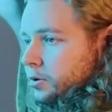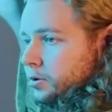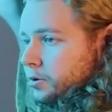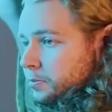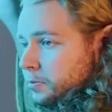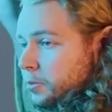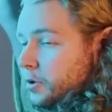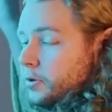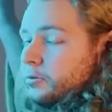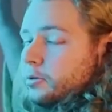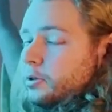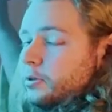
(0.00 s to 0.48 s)

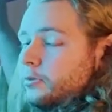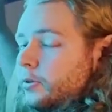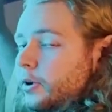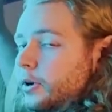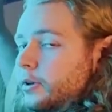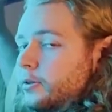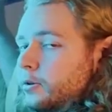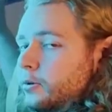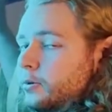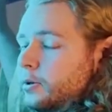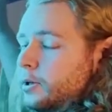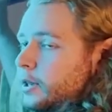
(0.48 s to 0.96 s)
perfectly
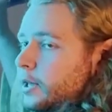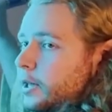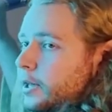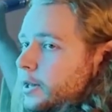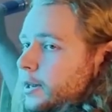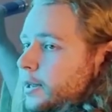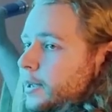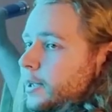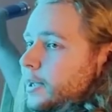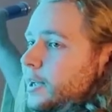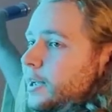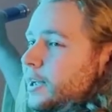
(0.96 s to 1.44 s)
fine doing
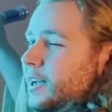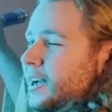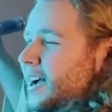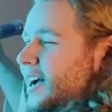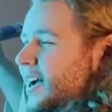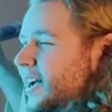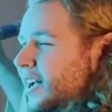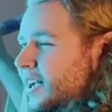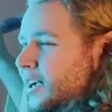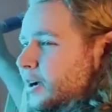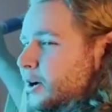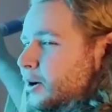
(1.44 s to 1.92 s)
that.
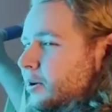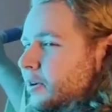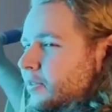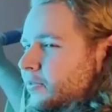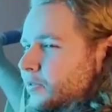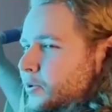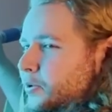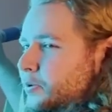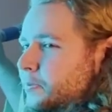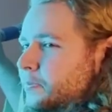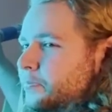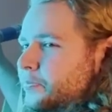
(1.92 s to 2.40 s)
I,
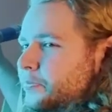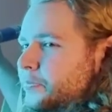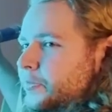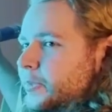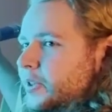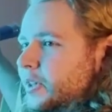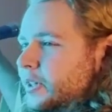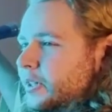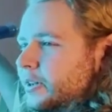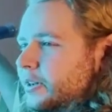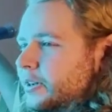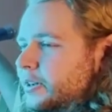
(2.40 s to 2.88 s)
however,
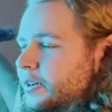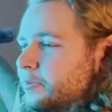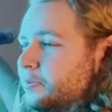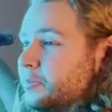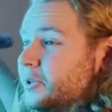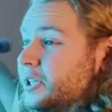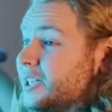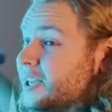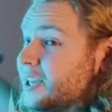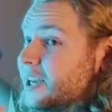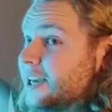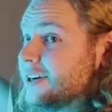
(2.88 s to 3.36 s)

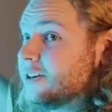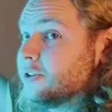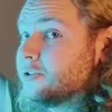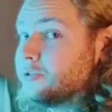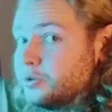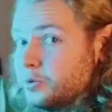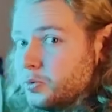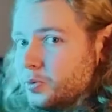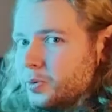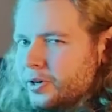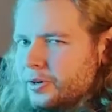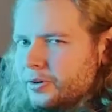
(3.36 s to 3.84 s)
being
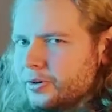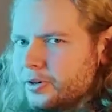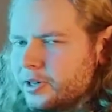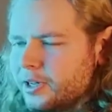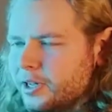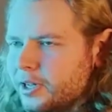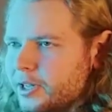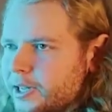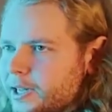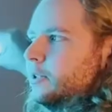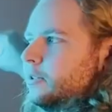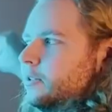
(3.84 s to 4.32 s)
extra weird,
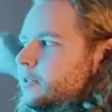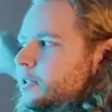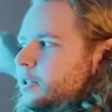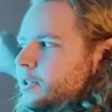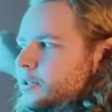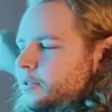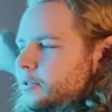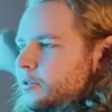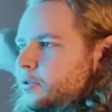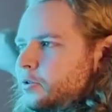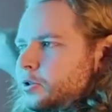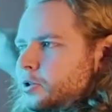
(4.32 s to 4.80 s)

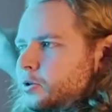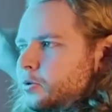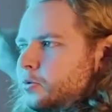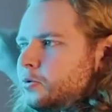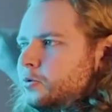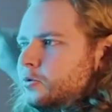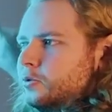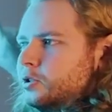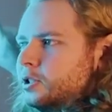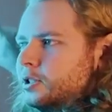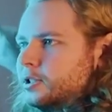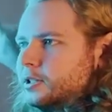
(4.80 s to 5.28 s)
either
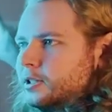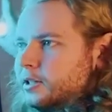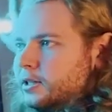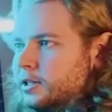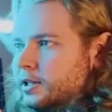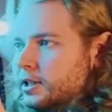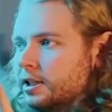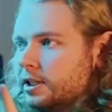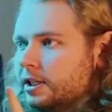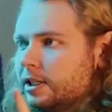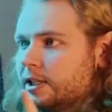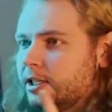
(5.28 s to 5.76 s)
use
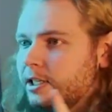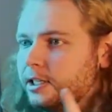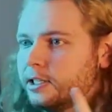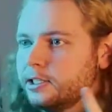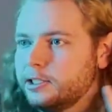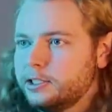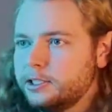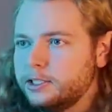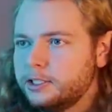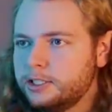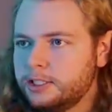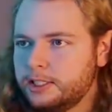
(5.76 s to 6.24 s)
the
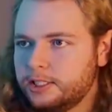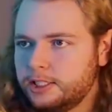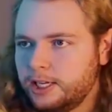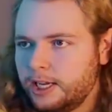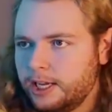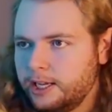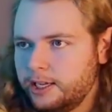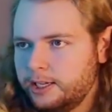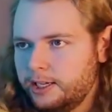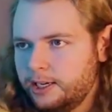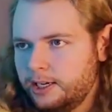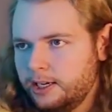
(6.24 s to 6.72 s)

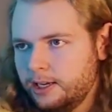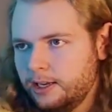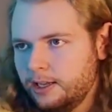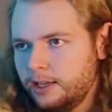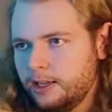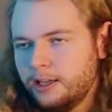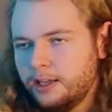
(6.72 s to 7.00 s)
side